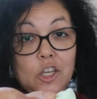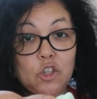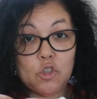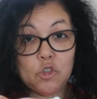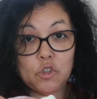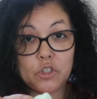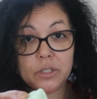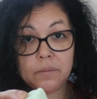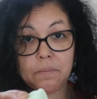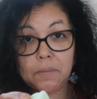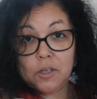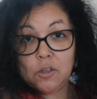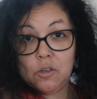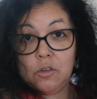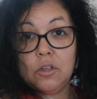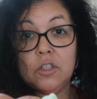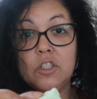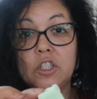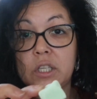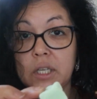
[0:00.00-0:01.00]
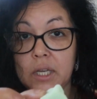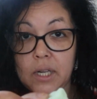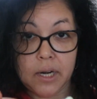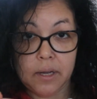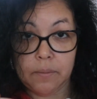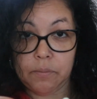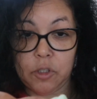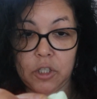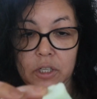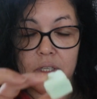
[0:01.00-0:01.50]
they do smell
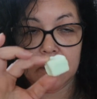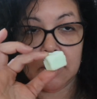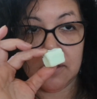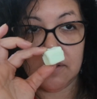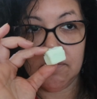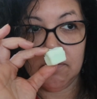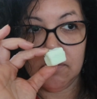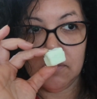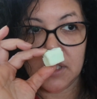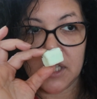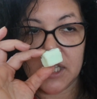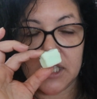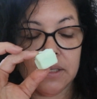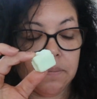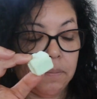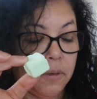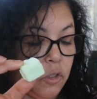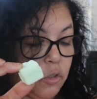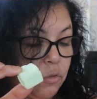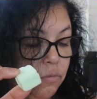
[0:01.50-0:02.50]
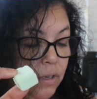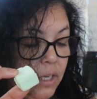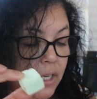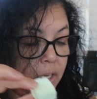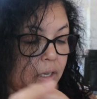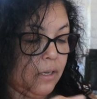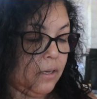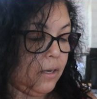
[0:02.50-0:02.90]
scrumptious it smells really